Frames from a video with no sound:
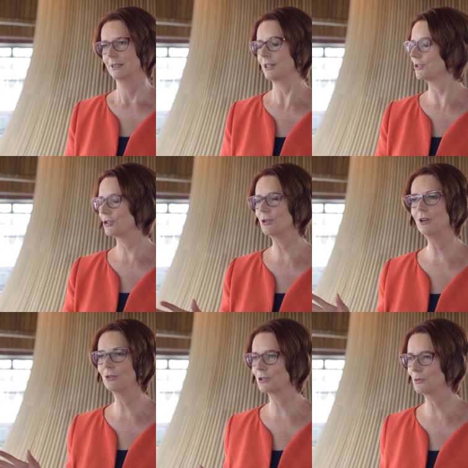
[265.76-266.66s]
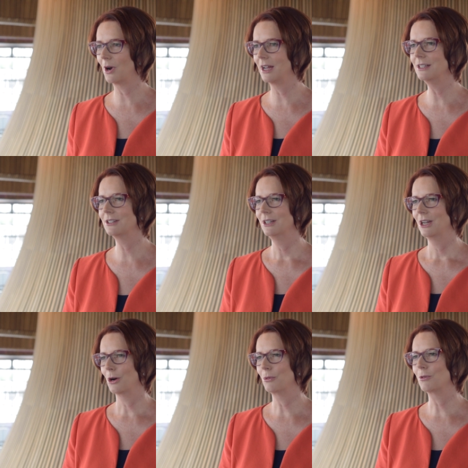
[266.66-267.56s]
It's too long to wait.
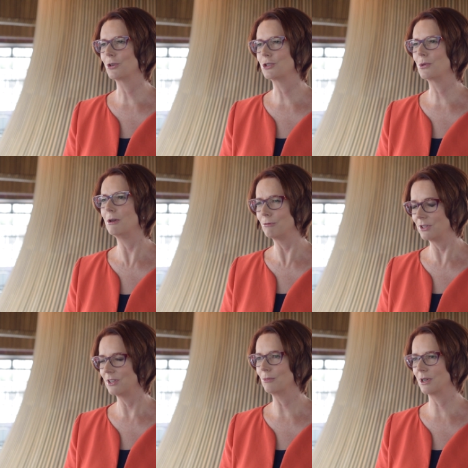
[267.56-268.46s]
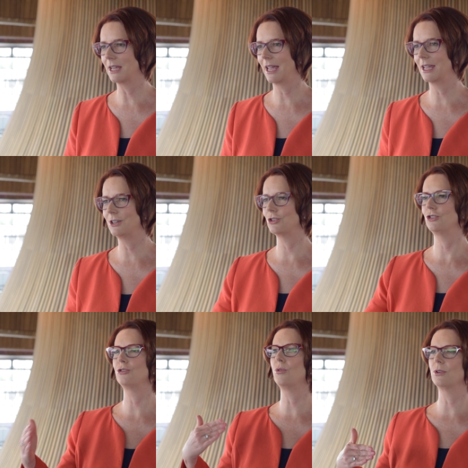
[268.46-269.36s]
We've got to do everything we can to
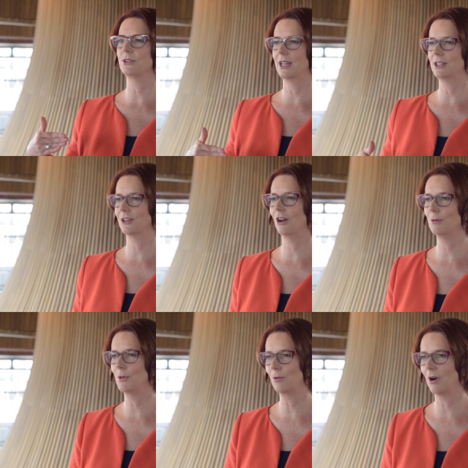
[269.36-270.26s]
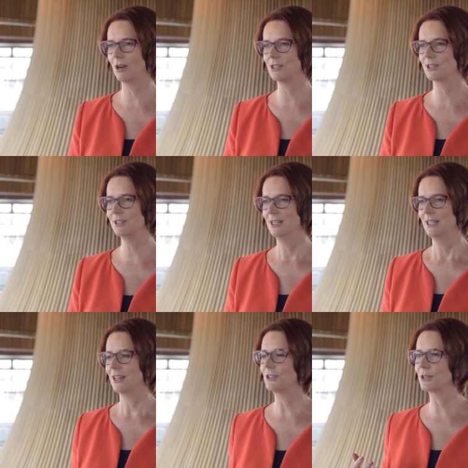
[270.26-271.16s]
shorten that time horizon.
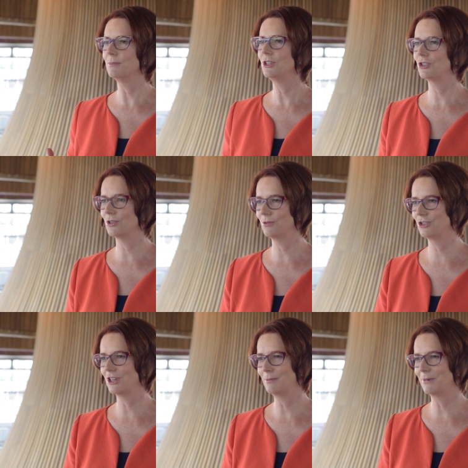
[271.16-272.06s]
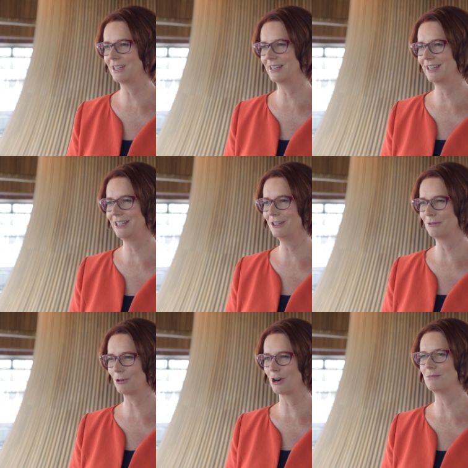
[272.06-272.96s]
That's the mission of GPE
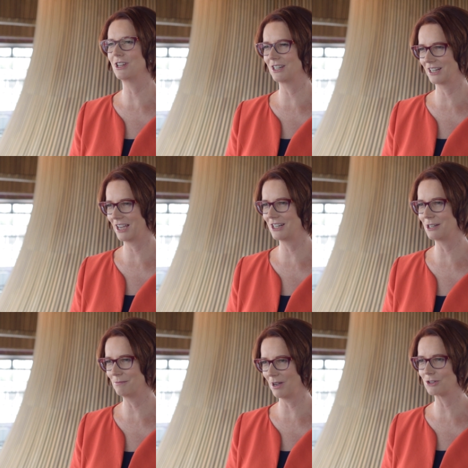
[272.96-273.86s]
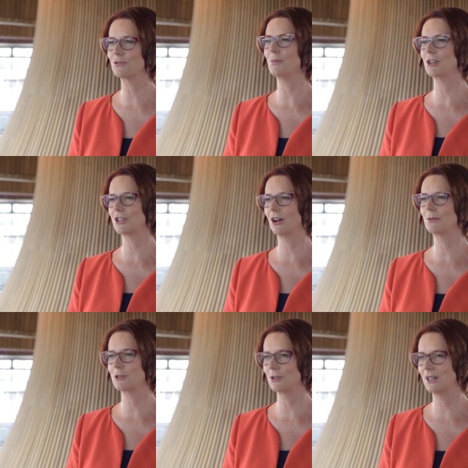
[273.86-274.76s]
and what I'm dedicating much of my
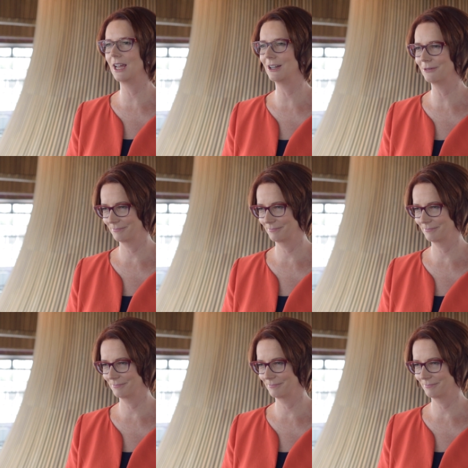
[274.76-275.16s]
time to now.